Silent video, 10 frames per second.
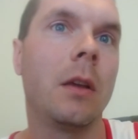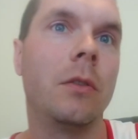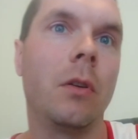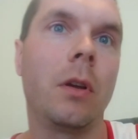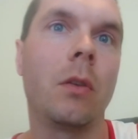
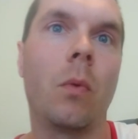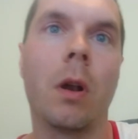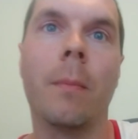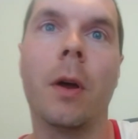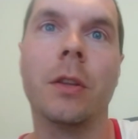During the
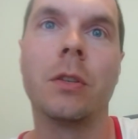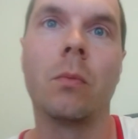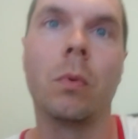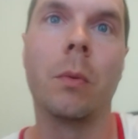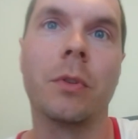winter
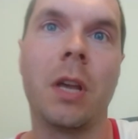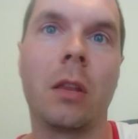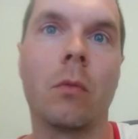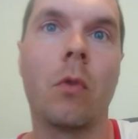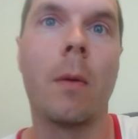months, we will
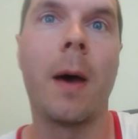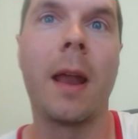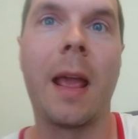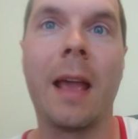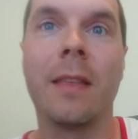take the
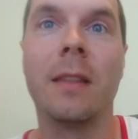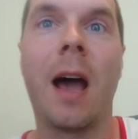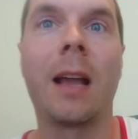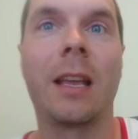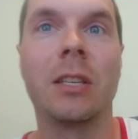robot and the
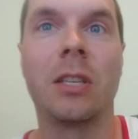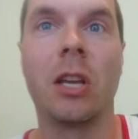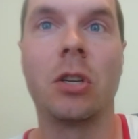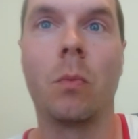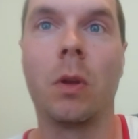docking
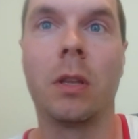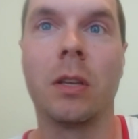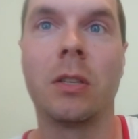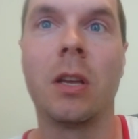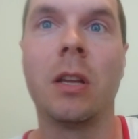station with
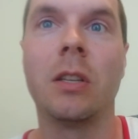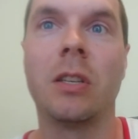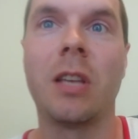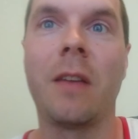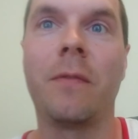us to
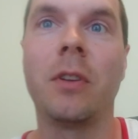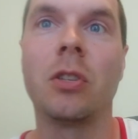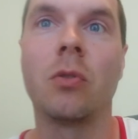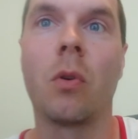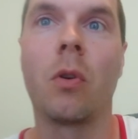safely
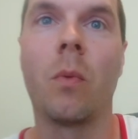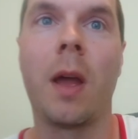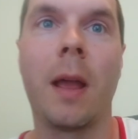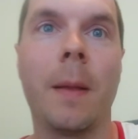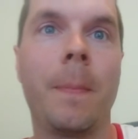store it
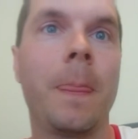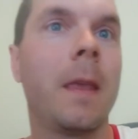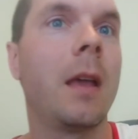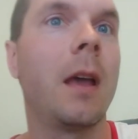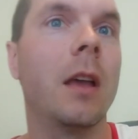away,
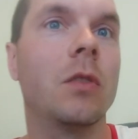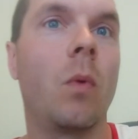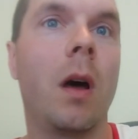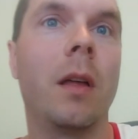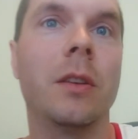as
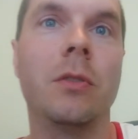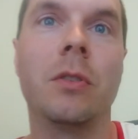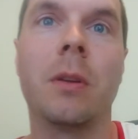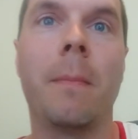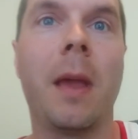well as do
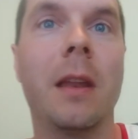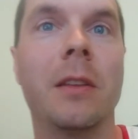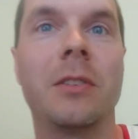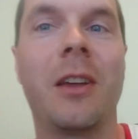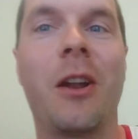some
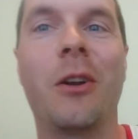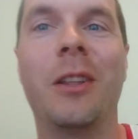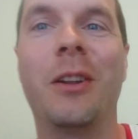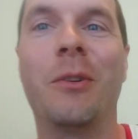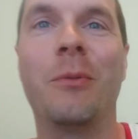maintenance on our
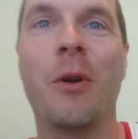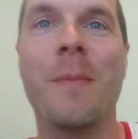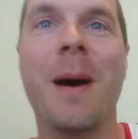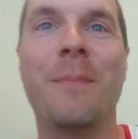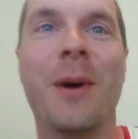little
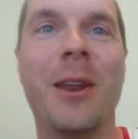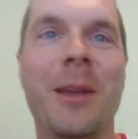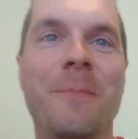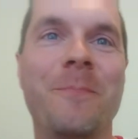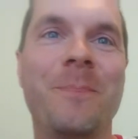robot buddy.